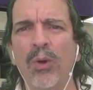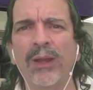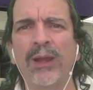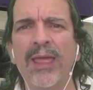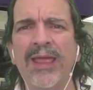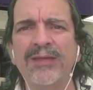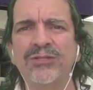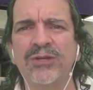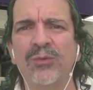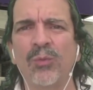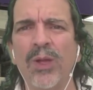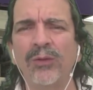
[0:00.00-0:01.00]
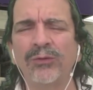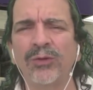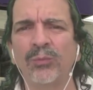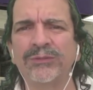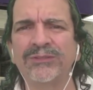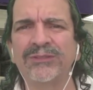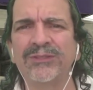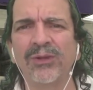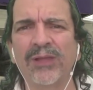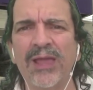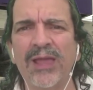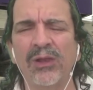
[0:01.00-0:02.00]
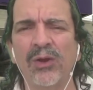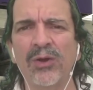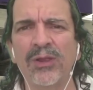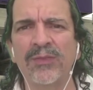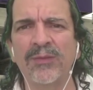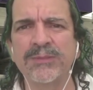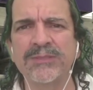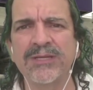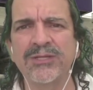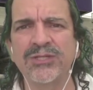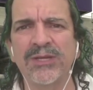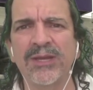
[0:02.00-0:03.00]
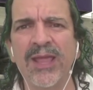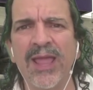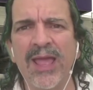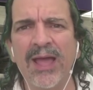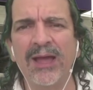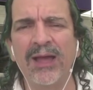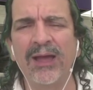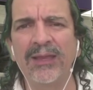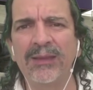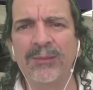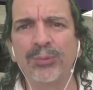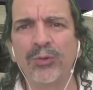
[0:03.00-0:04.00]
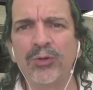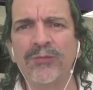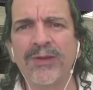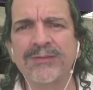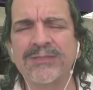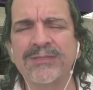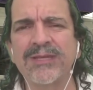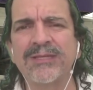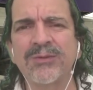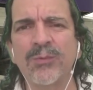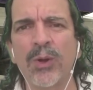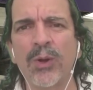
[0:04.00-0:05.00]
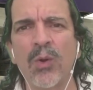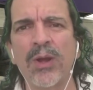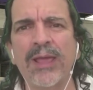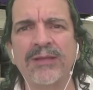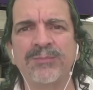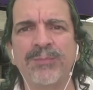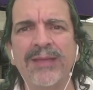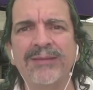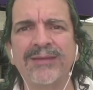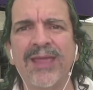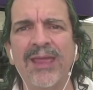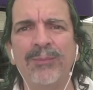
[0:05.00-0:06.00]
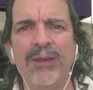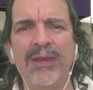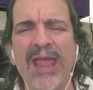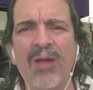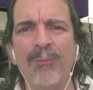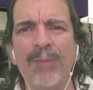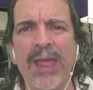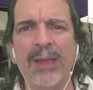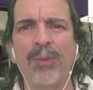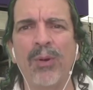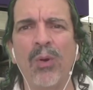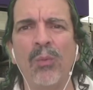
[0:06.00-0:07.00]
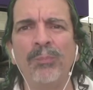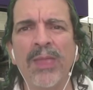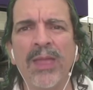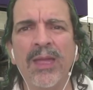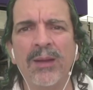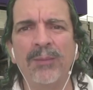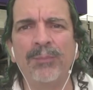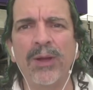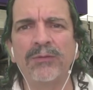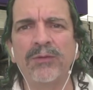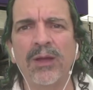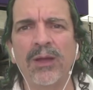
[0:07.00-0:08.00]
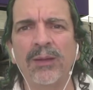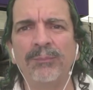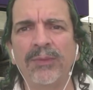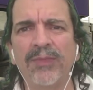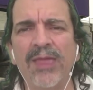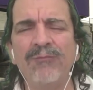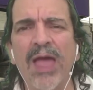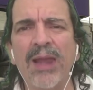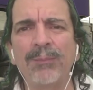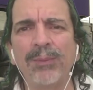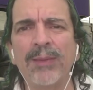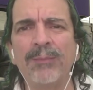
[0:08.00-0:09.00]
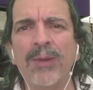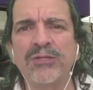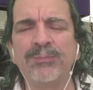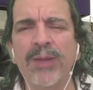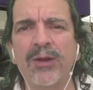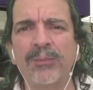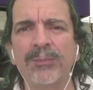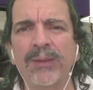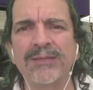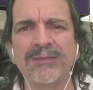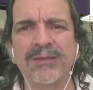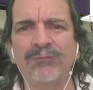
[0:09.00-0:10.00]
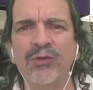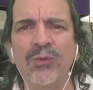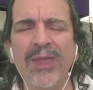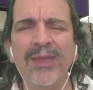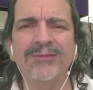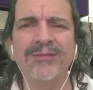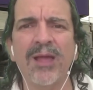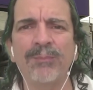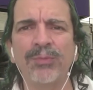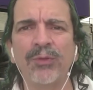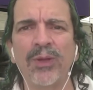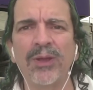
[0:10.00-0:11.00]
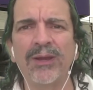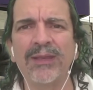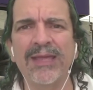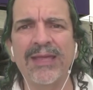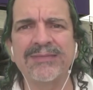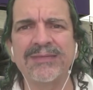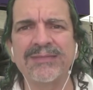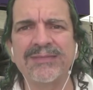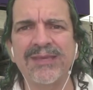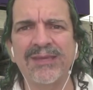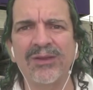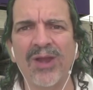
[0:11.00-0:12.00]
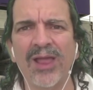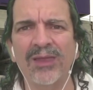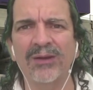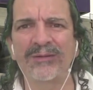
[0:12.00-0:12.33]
last year. Welter was still kind of learning the position. He improved as the season went on, had his best game in the Outback Bowl, but they've got to play much better because if you can't stop the run in the SEC, you're not going to